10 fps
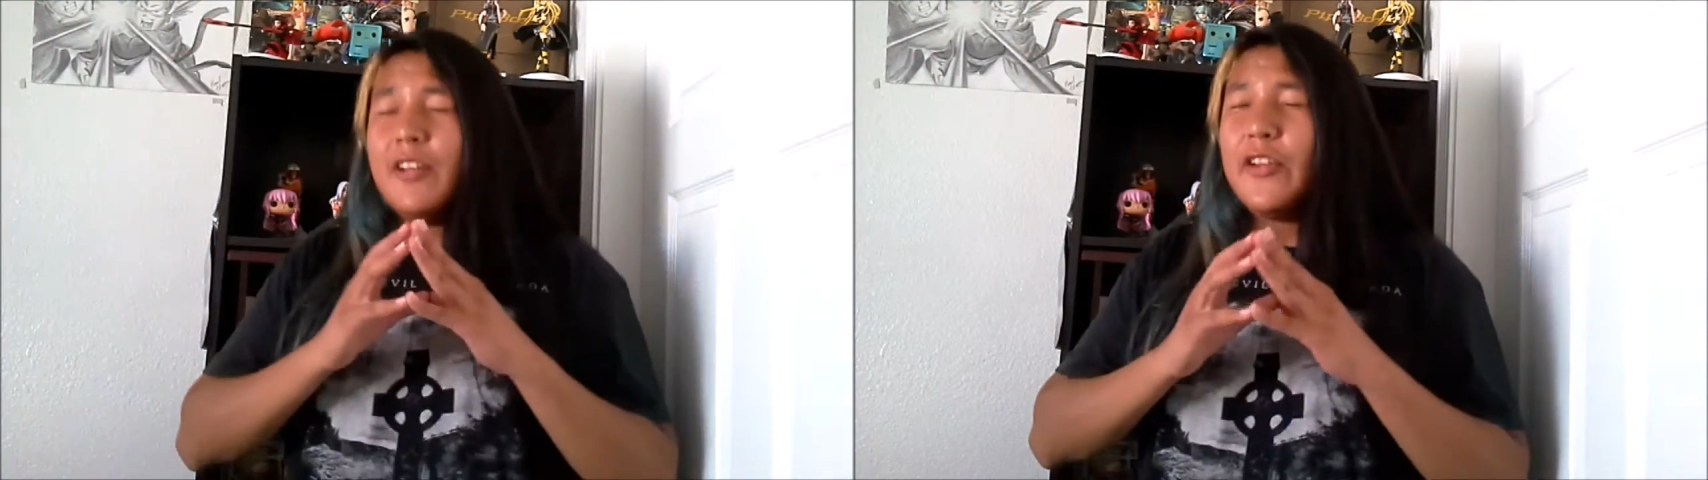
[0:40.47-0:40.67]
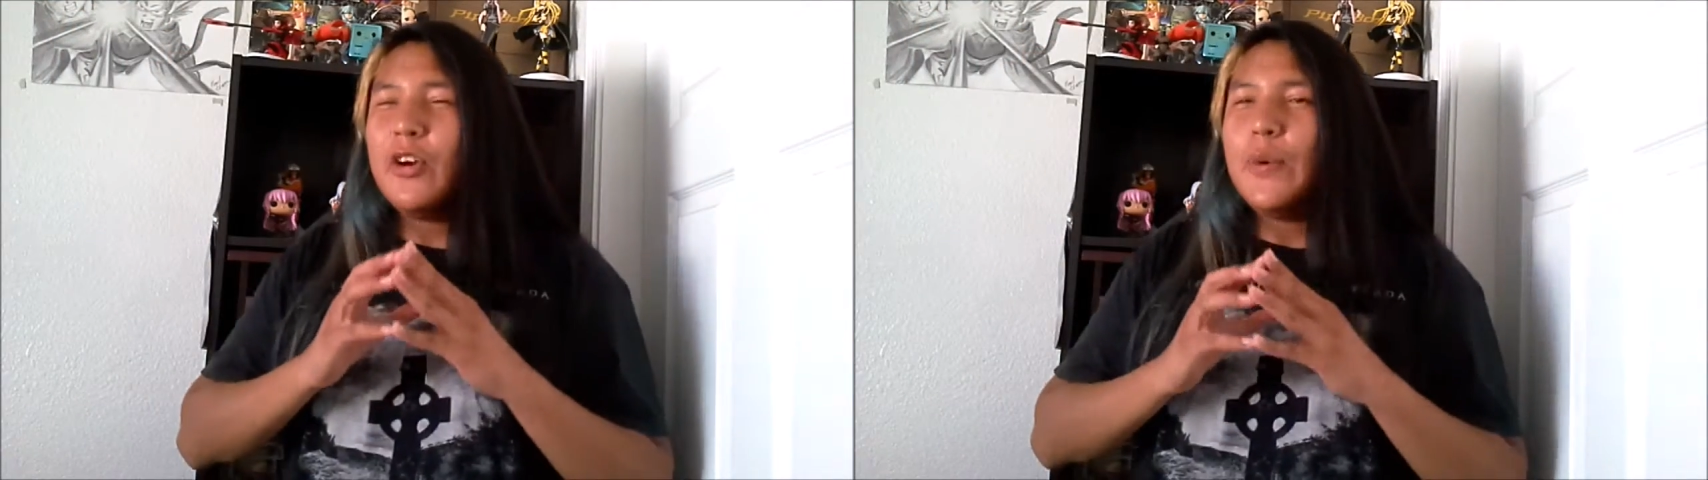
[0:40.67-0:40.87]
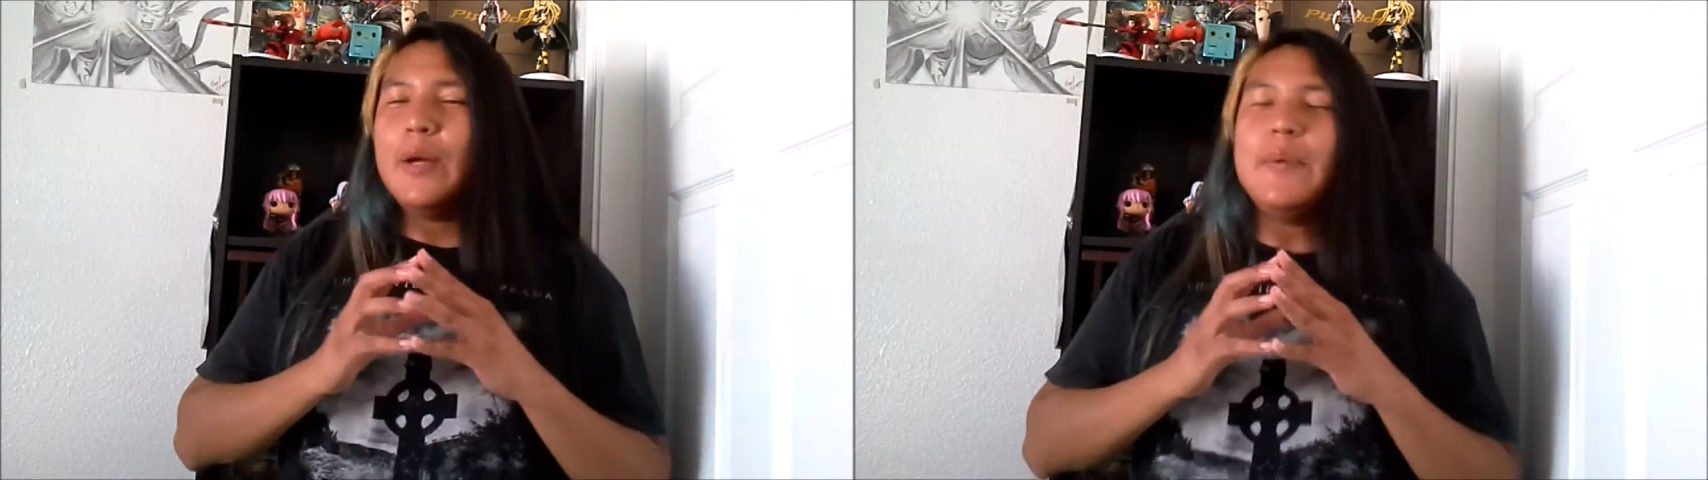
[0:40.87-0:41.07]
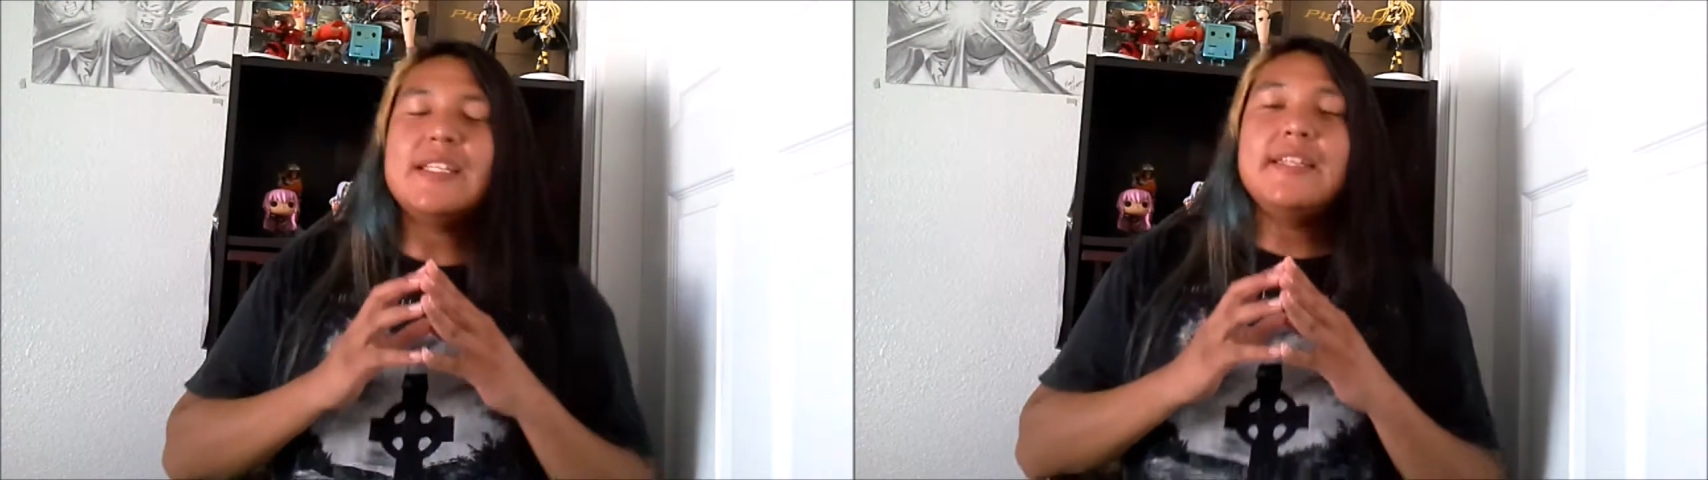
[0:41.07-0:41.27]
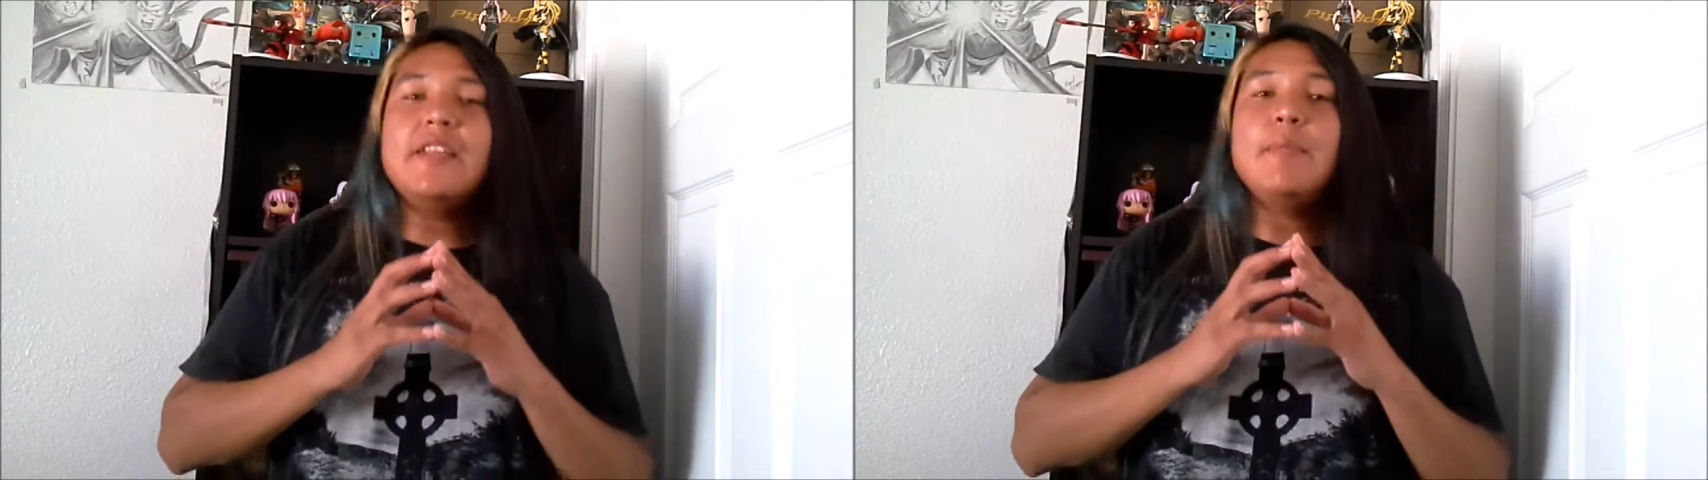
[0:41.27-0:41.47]
on their way, we
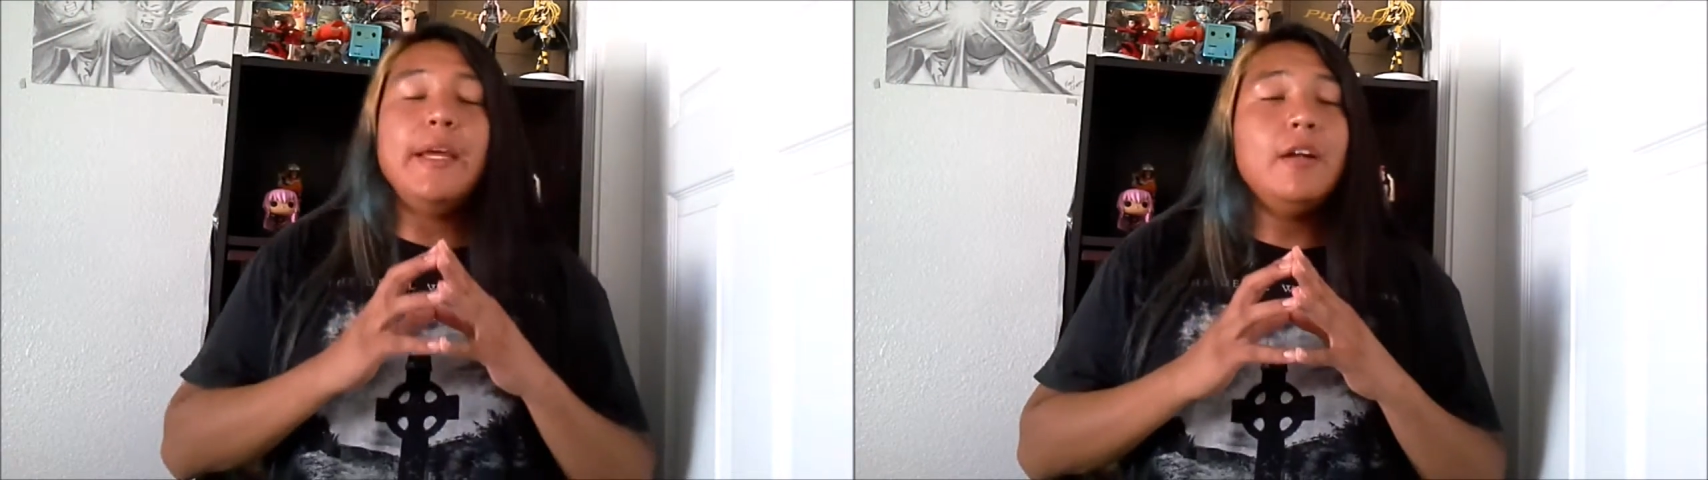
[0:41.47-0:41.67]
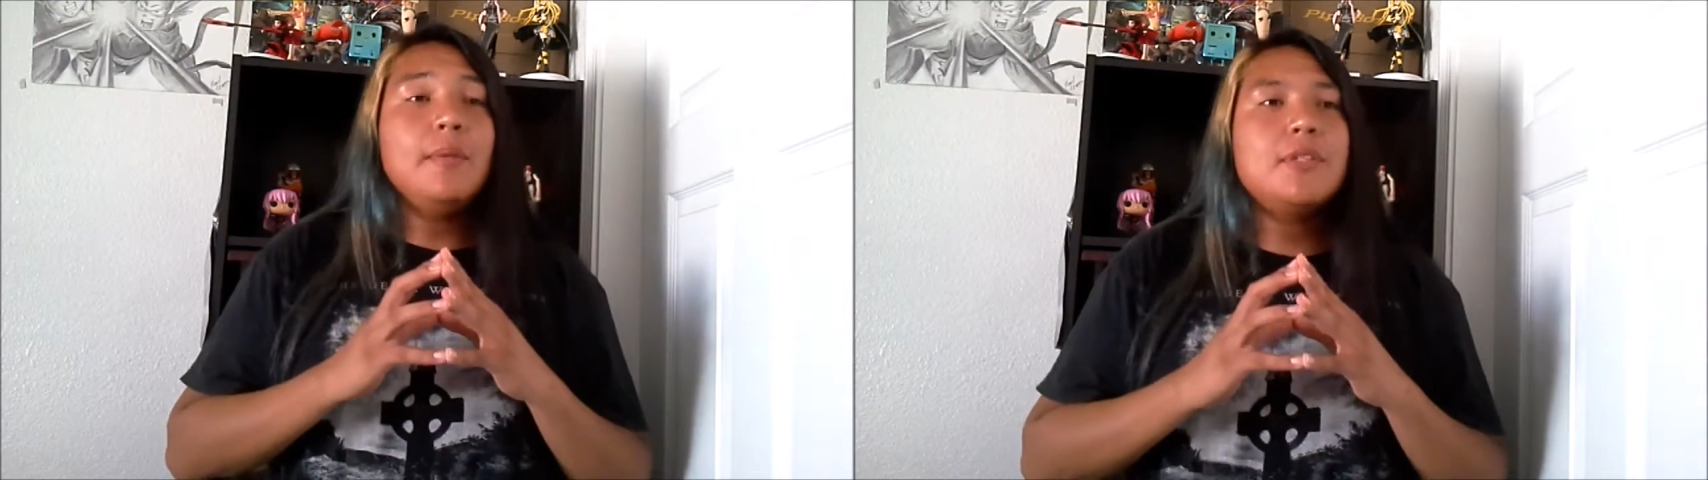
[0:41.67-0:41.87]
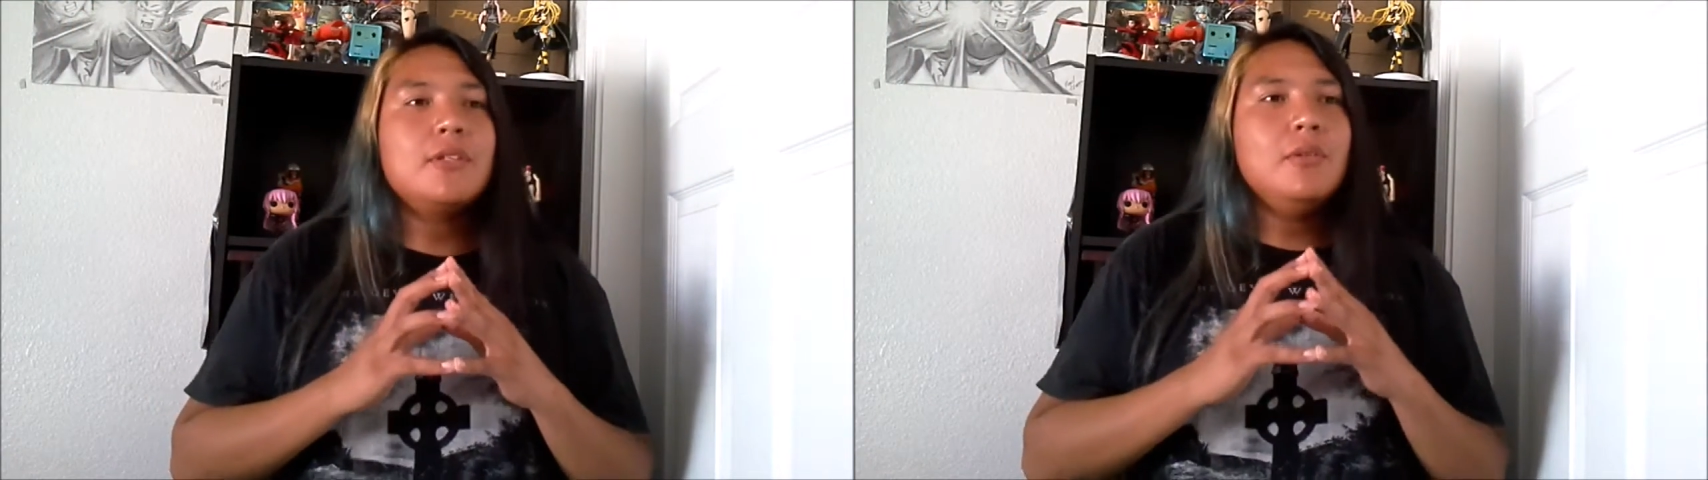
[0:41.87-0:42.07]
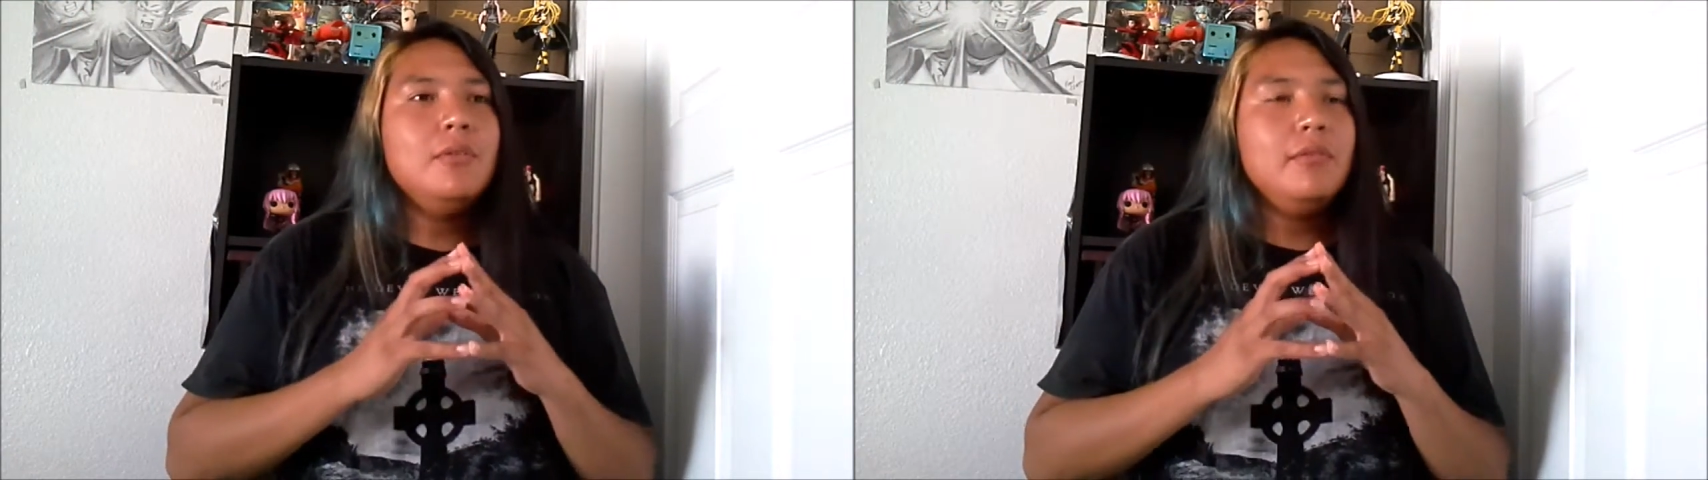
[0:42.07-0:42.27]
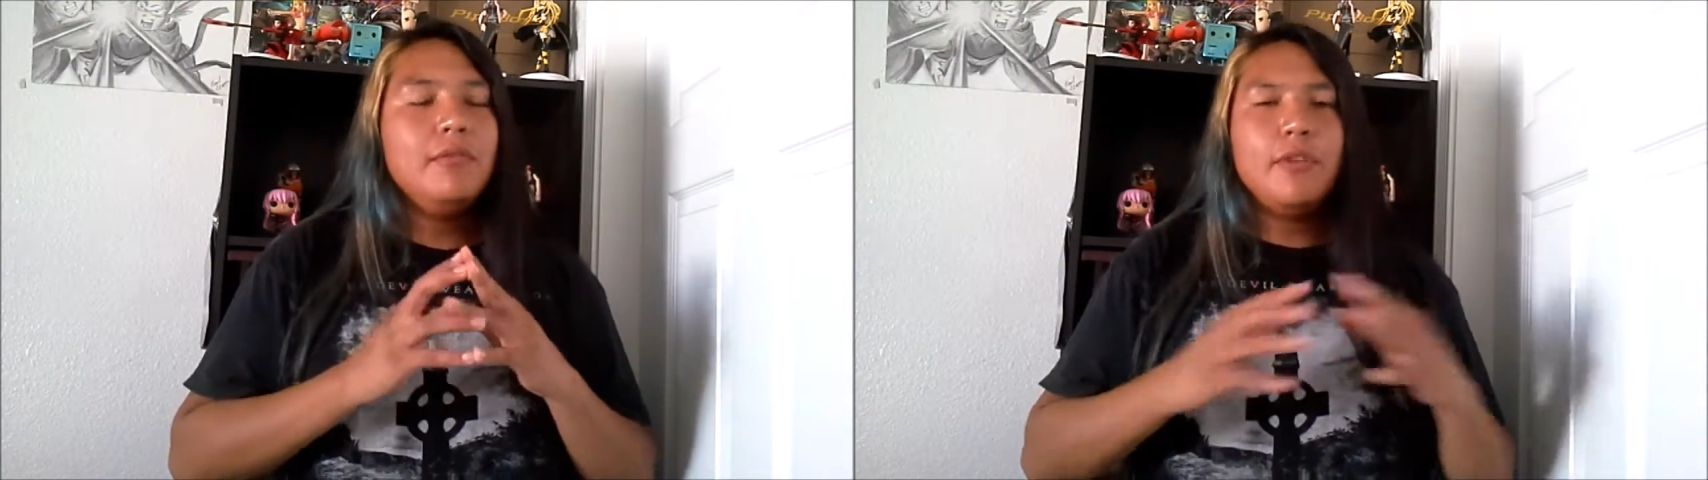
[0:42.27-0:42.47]
see the main obstacle.